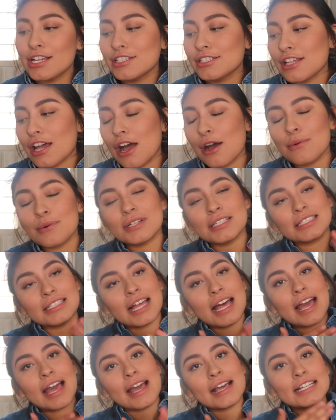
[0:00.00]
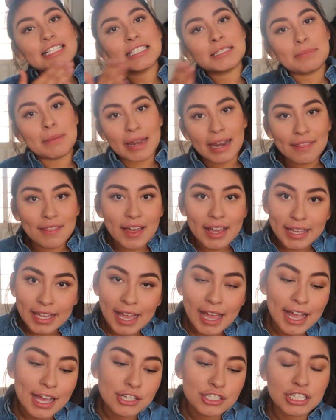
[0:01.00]
So I was like spending that
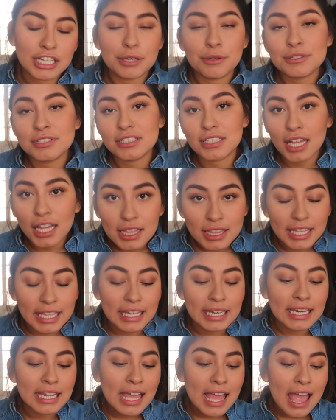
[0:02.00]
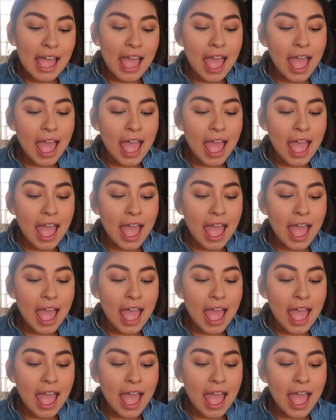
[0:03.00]
cash like it was nothing,